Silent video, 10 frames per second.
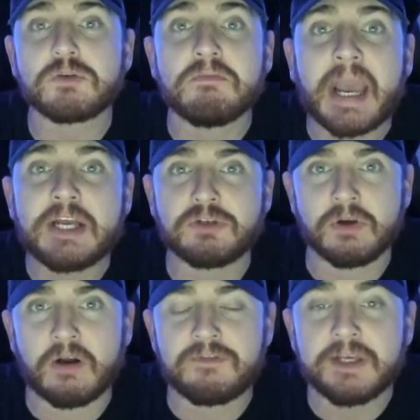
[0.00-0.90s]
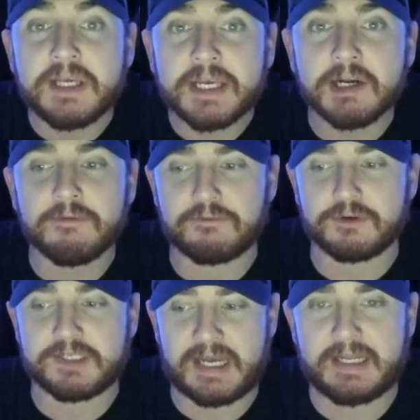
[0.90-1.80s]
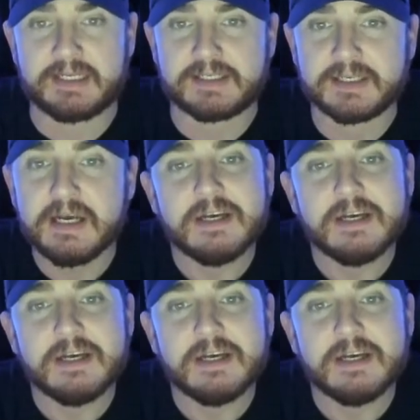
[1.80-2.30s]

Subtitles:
major of the year for tennis.